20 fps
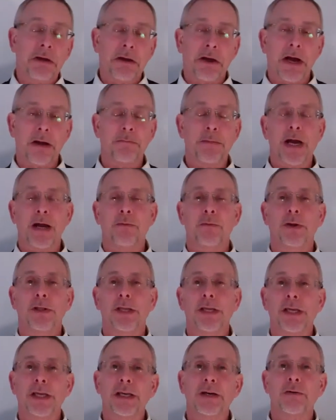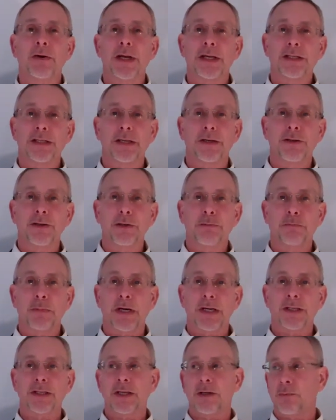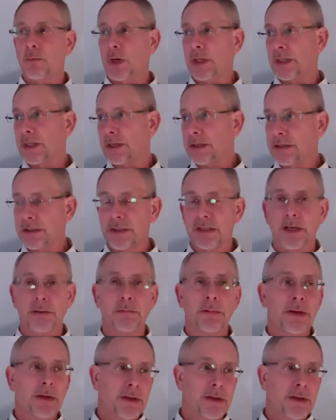I'm not really interested too much in what the